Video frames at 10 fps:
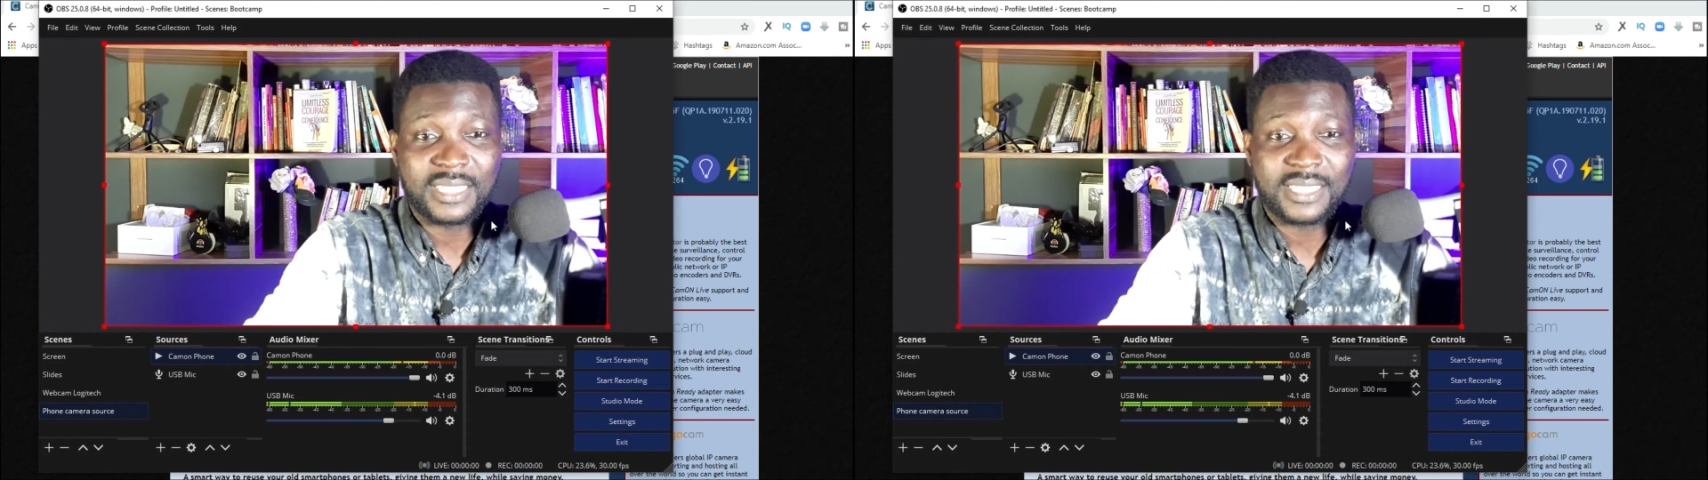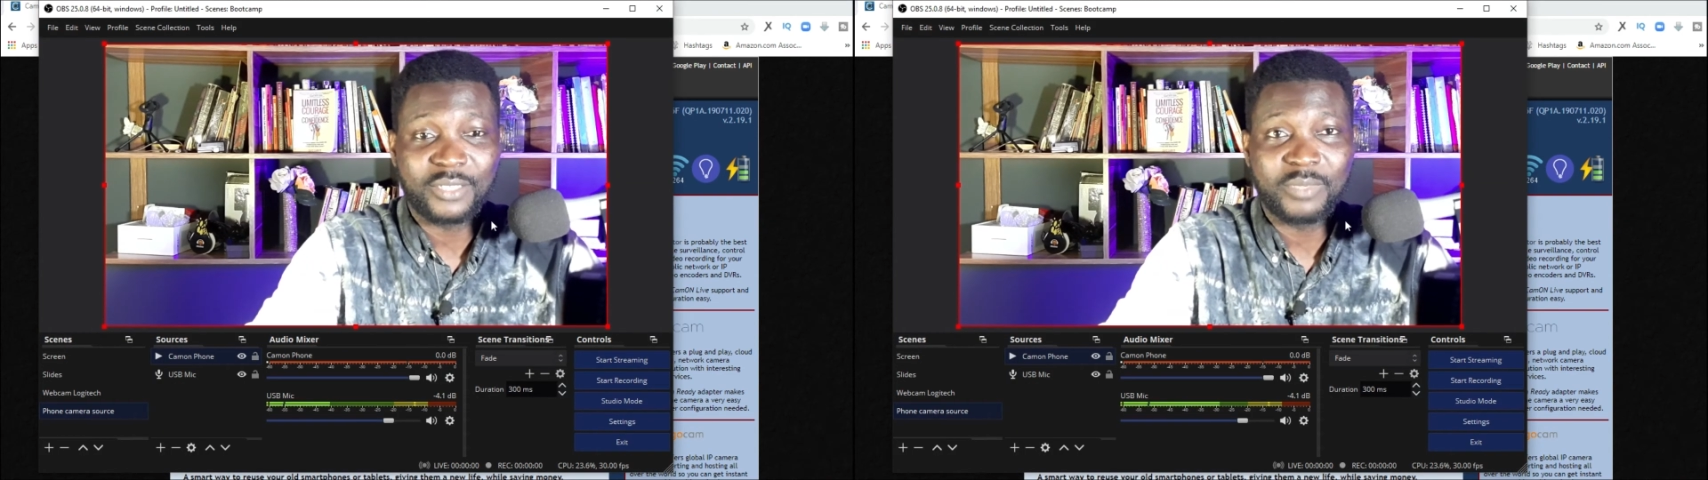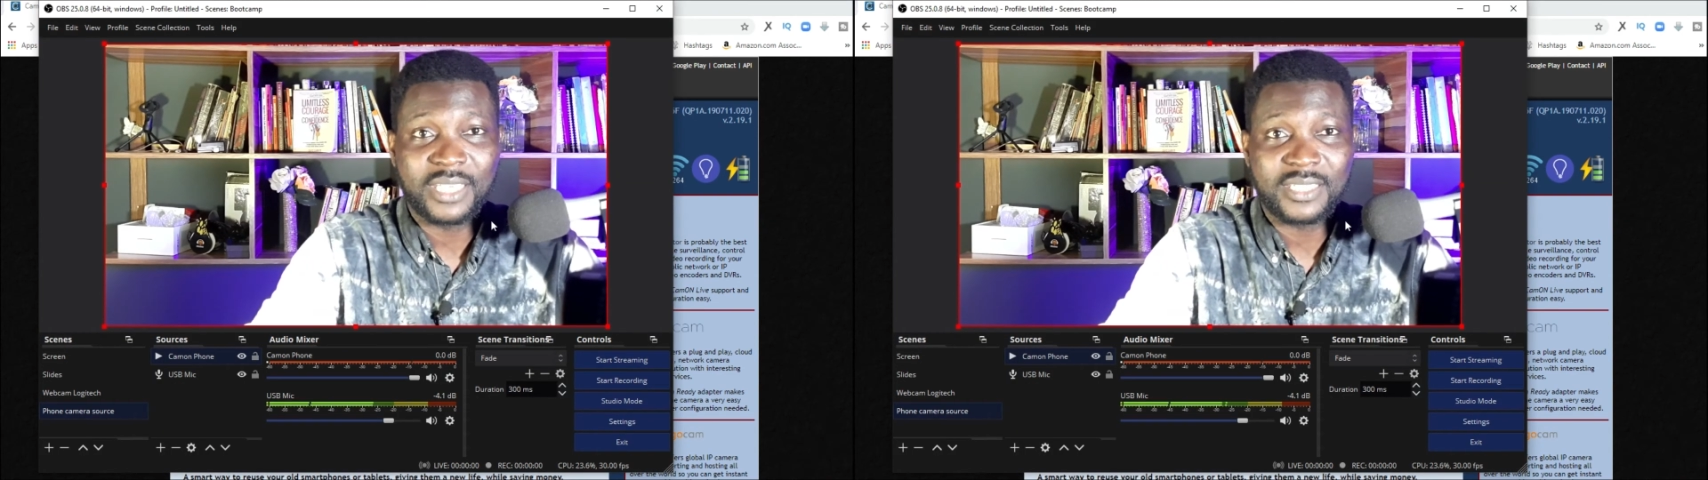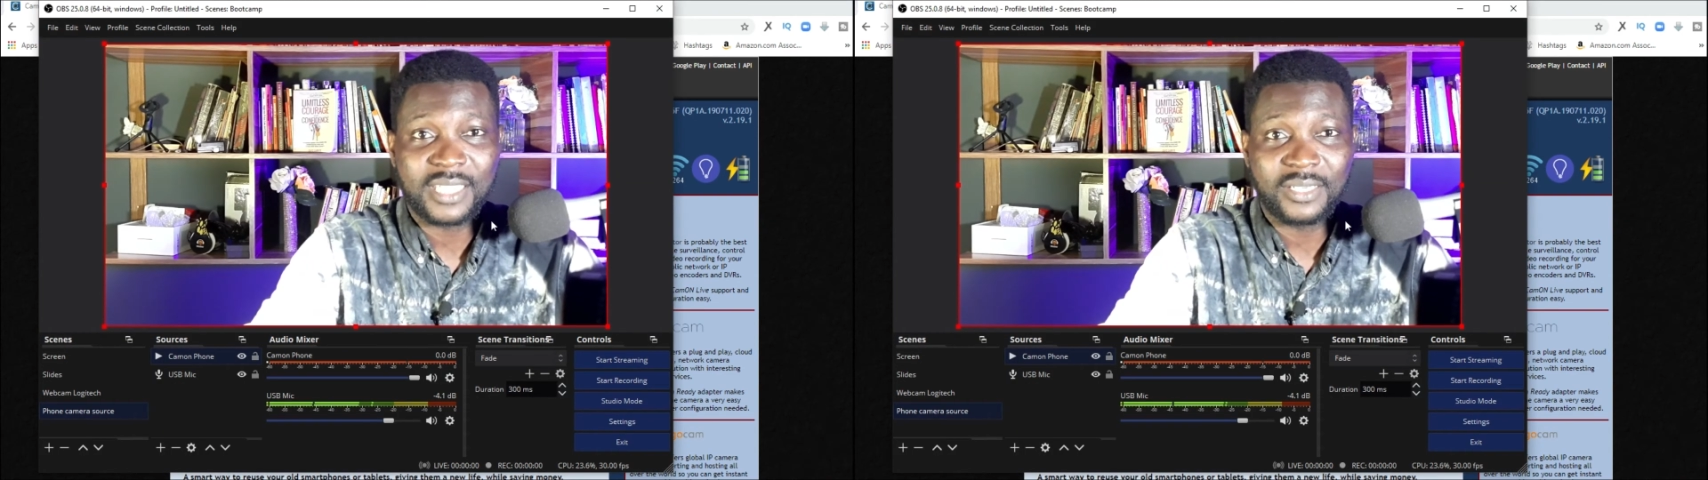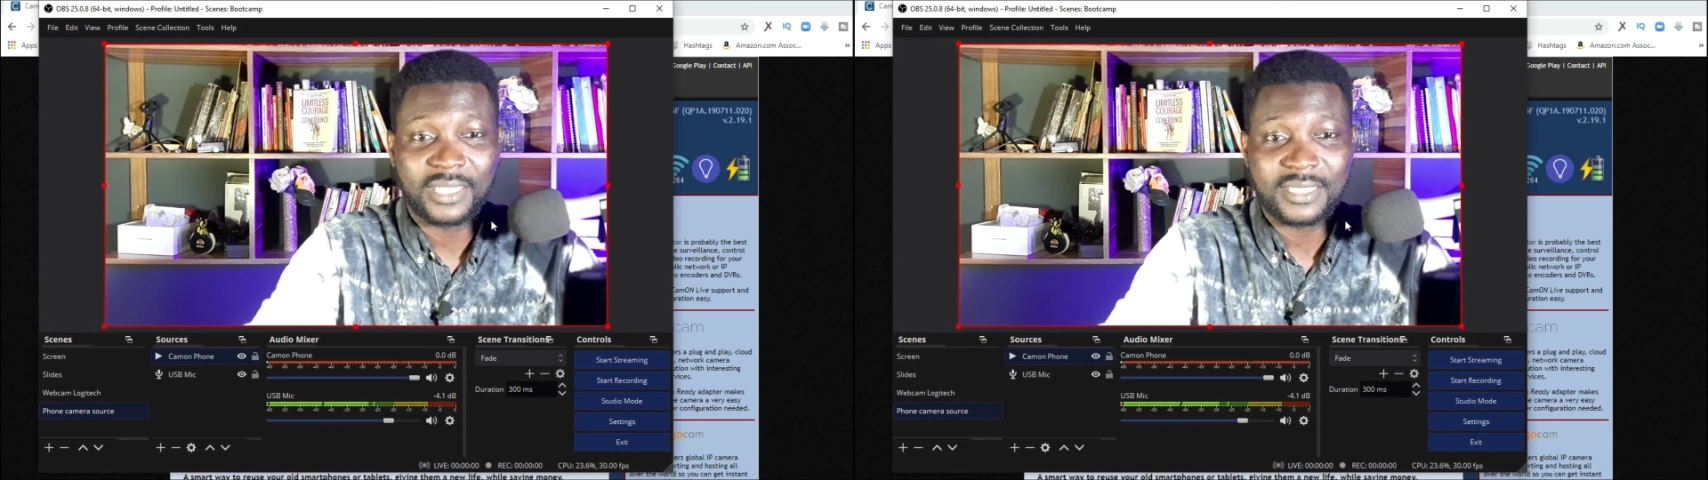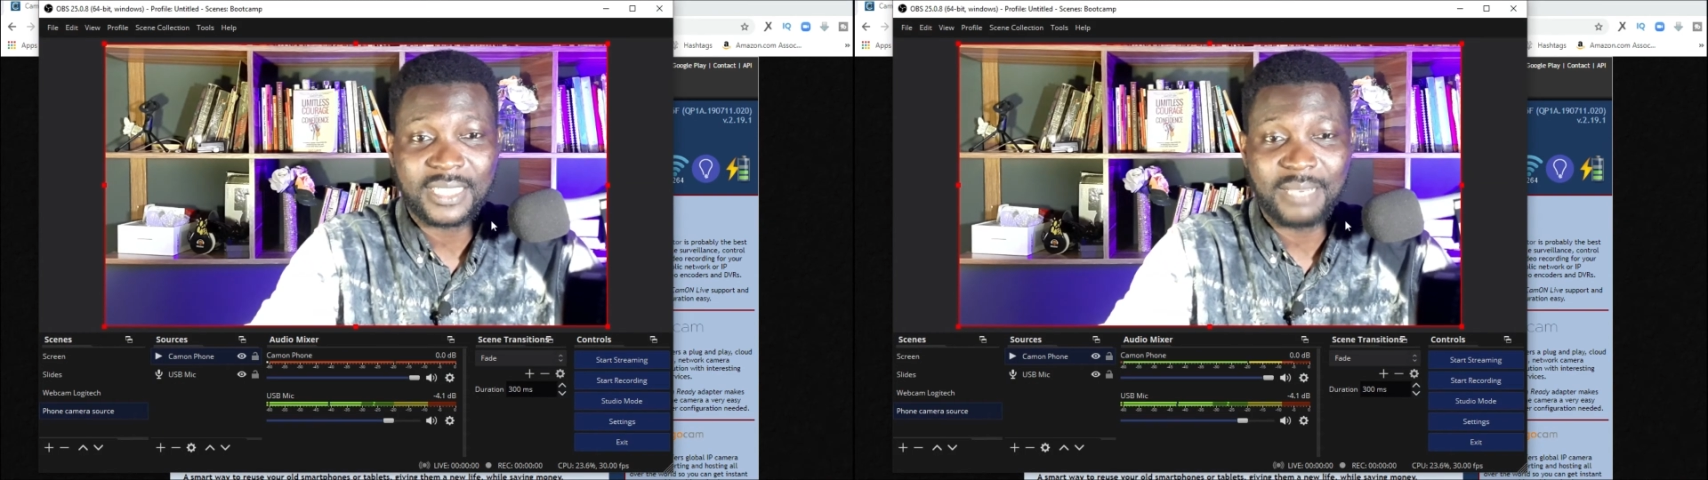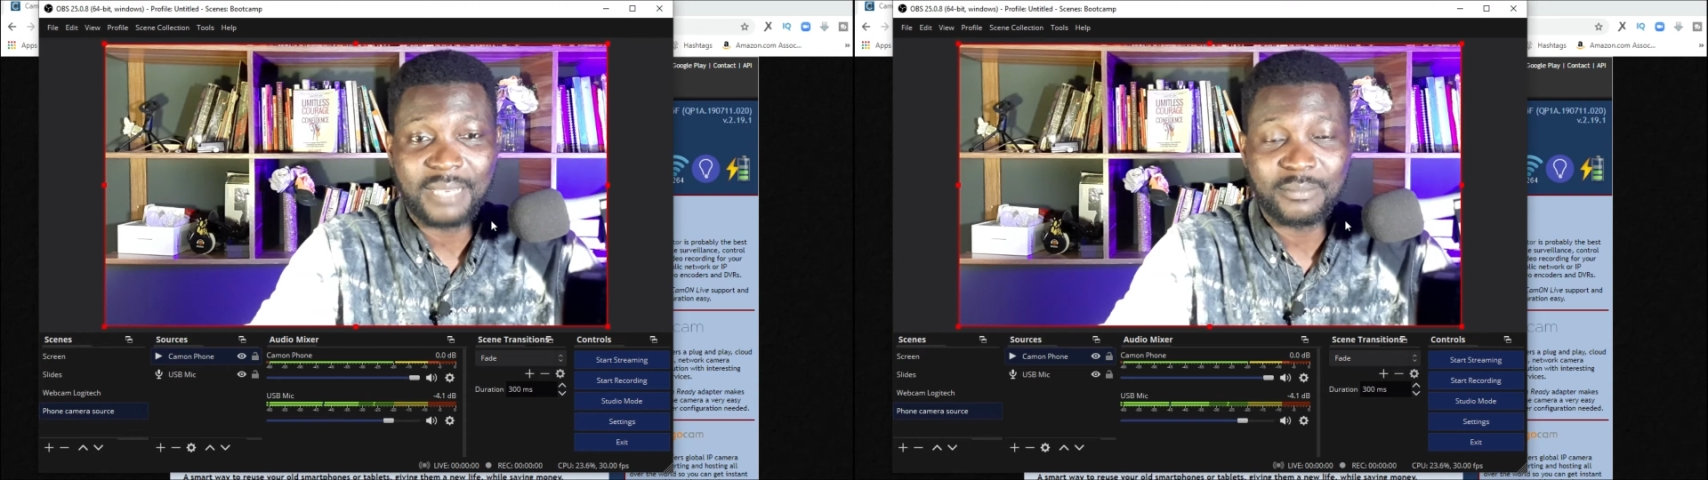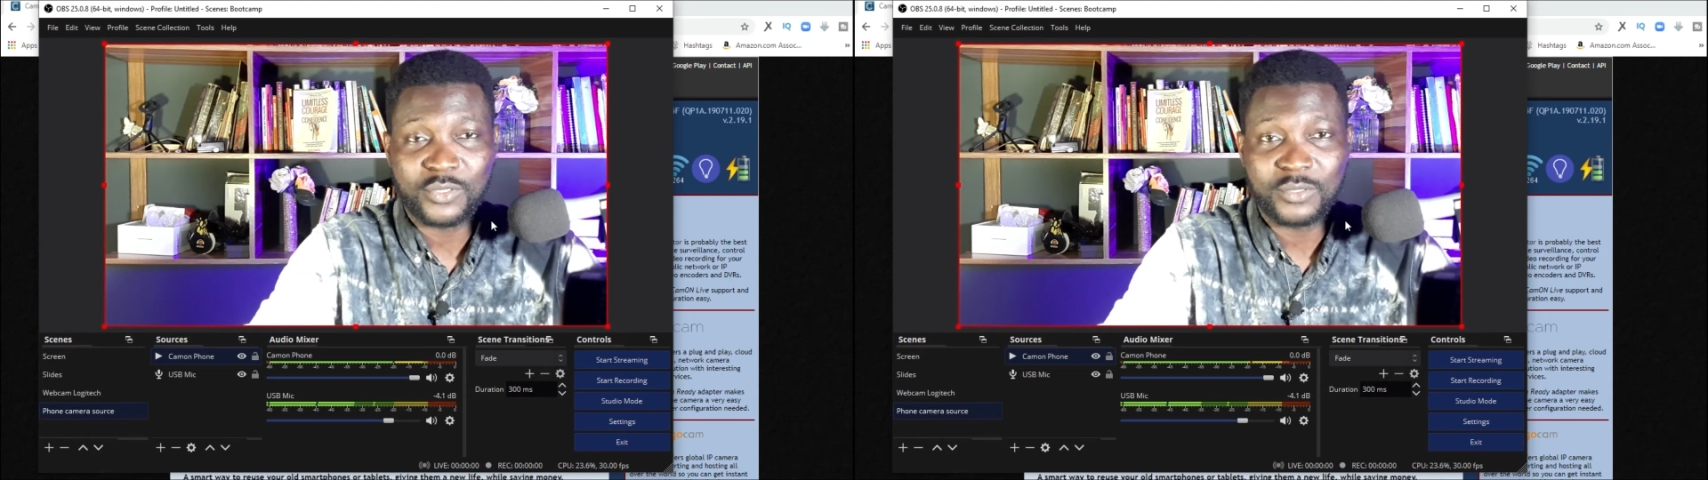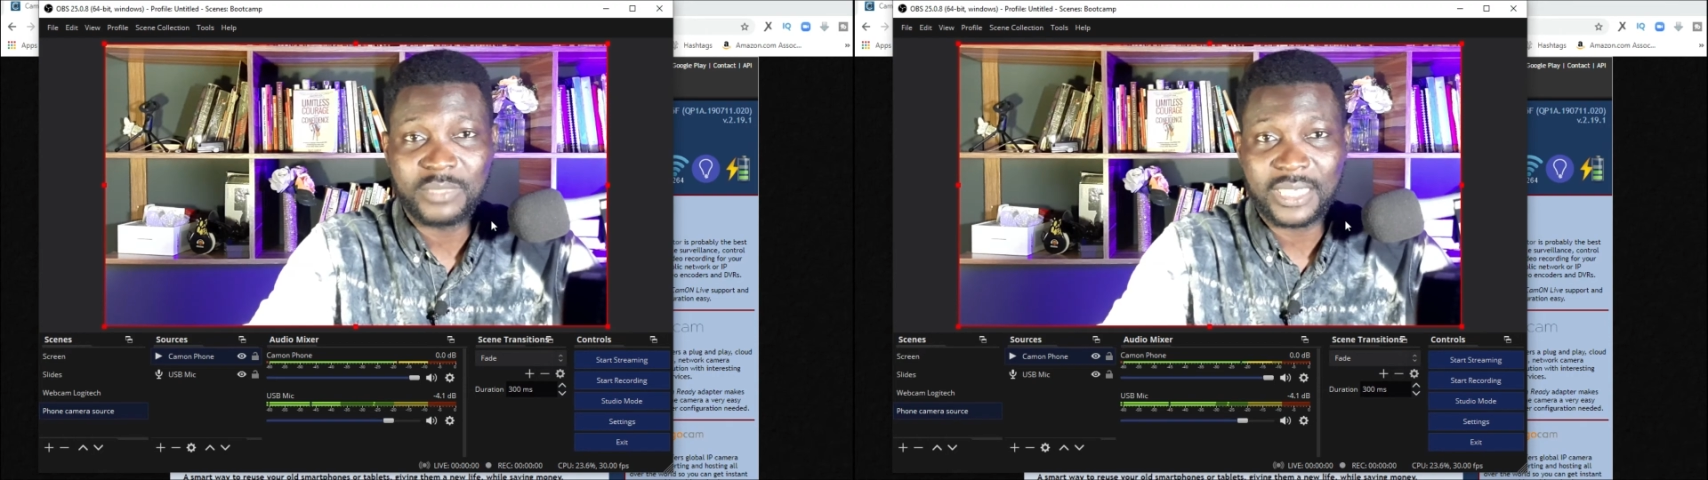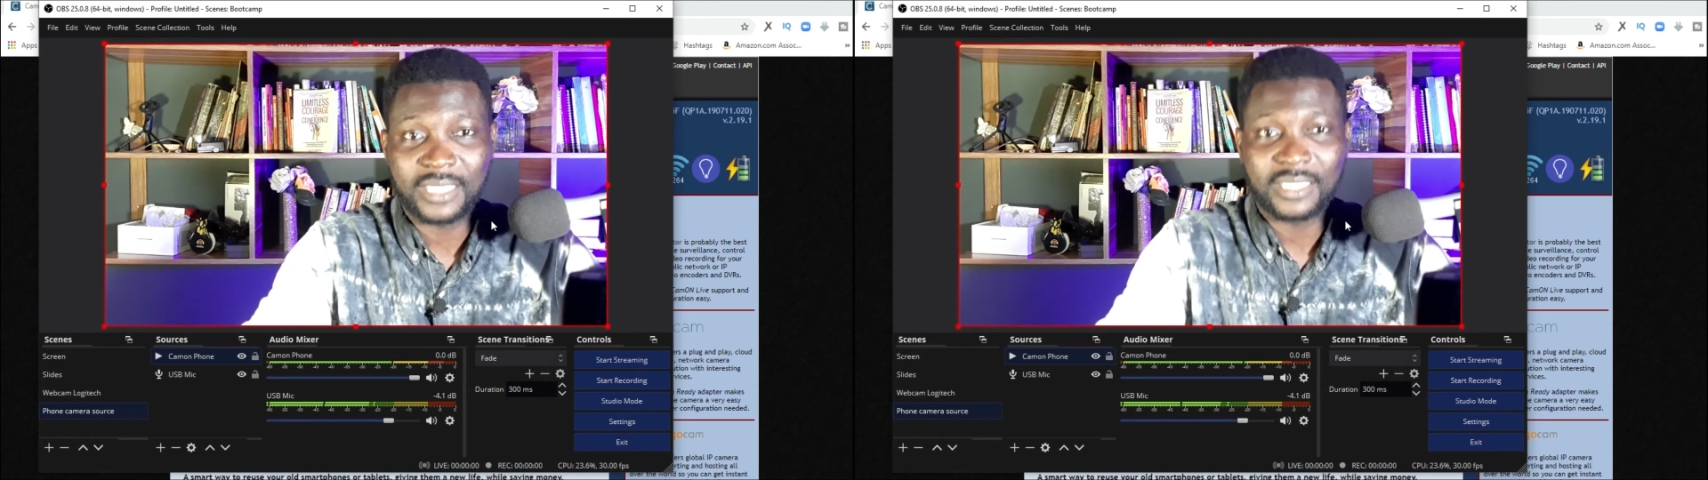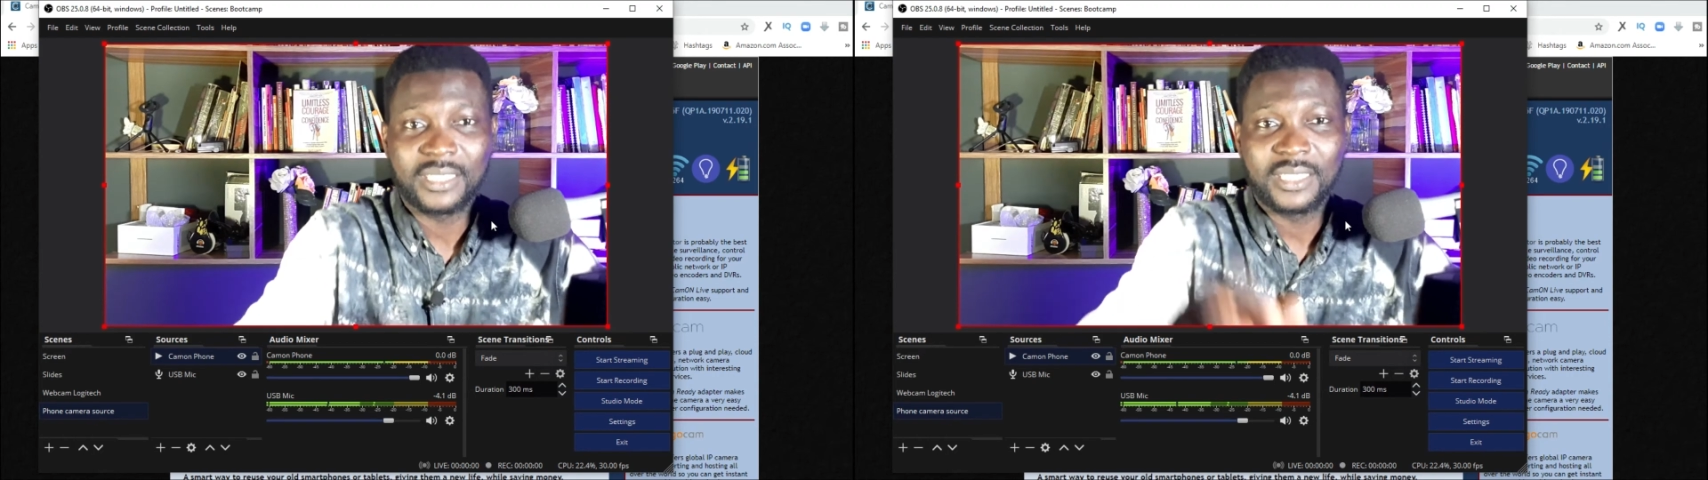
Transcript: So if I move this this way,